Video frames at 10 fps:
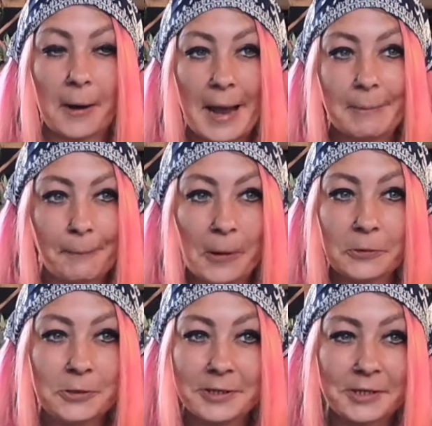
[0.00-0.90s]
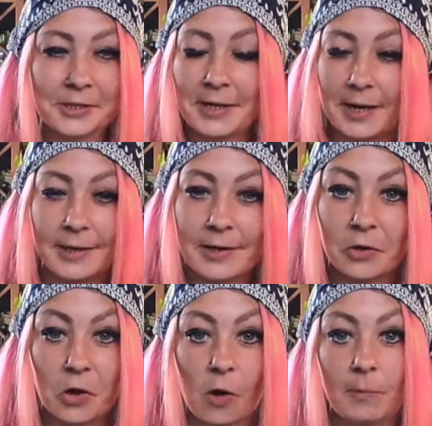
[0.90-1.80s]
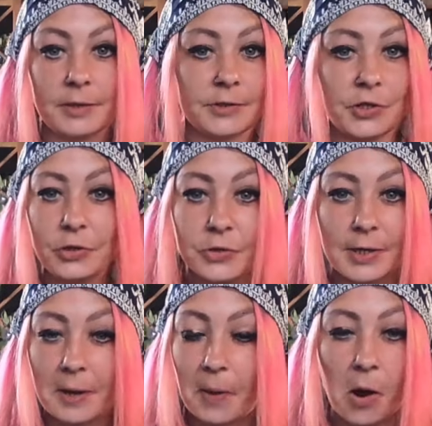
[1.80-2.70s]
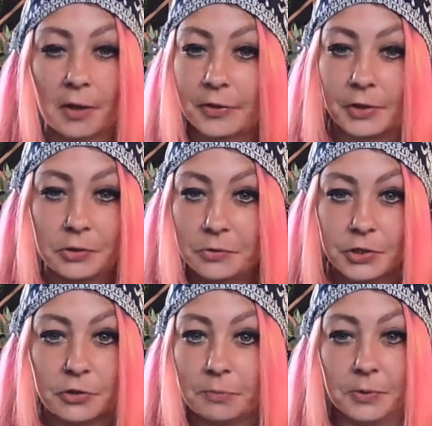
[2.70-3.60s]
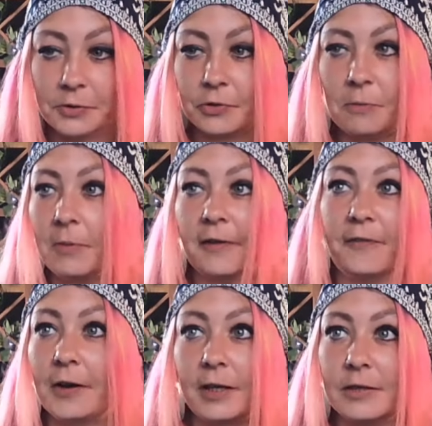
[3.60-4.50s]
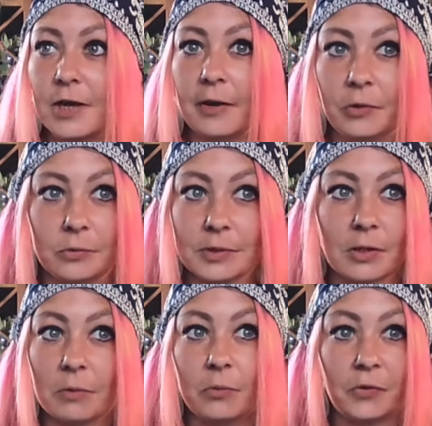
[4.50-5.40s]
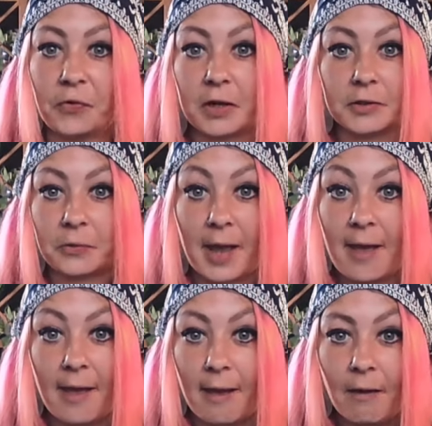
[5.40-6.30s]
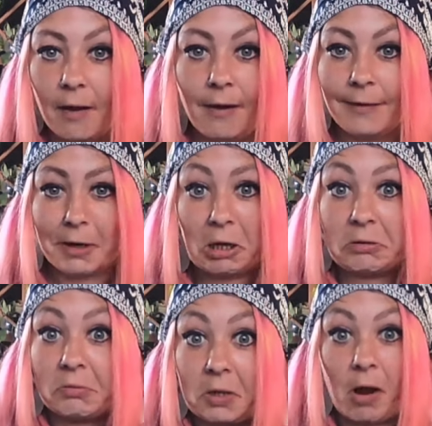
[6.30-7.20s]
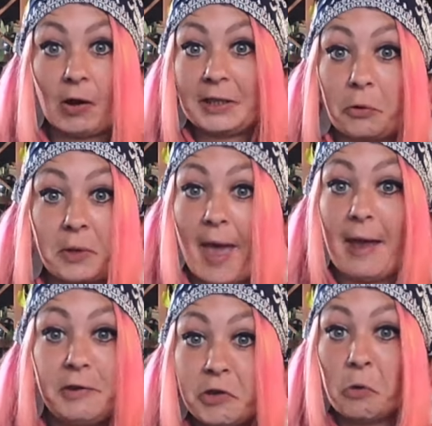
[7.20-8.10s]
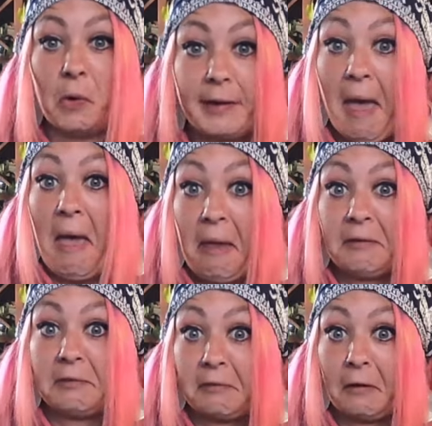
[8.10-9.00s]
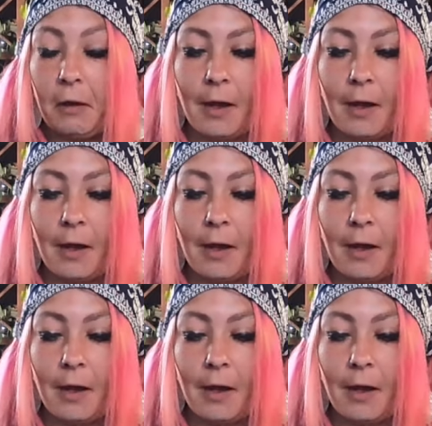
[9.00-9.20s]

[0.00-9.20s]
but I am opposed to just idiot comments, usually about other YouTubers on my fucking channel. It's like, what the fuck? I don't care. I don't care. No one cares.